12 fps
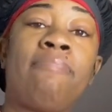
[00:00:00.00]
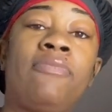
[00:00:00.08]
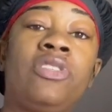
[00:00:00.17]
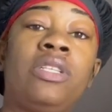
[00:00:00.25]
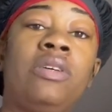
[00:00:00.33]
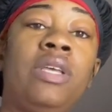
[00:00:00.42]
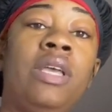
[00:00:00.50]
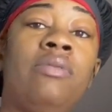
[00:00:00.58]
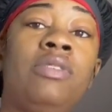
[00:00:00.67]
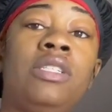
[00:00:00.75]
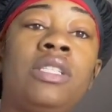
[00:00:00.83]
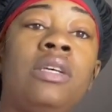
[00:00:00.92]
So yeah,
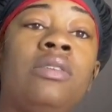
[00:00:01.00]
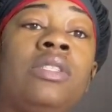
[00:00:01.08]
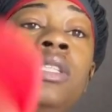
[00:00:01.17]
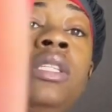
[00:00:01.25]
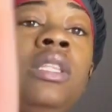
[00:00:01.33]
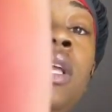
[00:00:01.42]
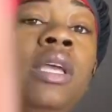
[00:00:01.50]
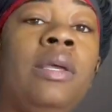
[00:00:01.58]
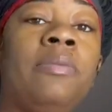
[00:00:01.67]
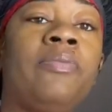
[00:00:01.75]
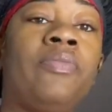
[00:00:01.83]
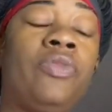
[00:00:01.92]
we're just gonna sit there
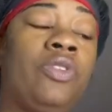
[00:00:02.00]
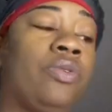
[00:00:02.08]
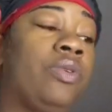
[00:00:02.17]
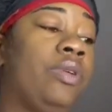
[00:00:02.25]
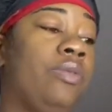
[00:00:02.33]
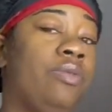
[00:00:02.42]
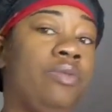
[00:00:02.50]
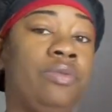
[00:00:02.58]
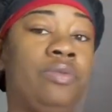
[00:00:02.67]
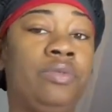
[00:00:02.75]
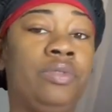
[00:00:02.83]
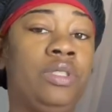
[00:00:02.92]

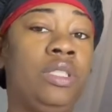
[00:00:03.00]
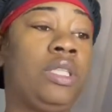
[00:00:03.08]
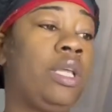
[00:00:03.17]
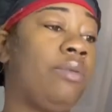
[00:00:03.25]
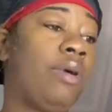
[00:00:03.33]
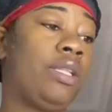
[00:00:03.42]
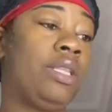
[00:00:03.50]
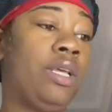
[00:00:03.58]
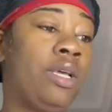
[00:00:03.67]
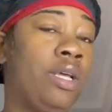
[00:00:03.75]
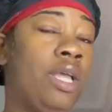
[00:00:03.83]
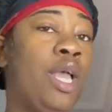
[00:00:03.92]
right there.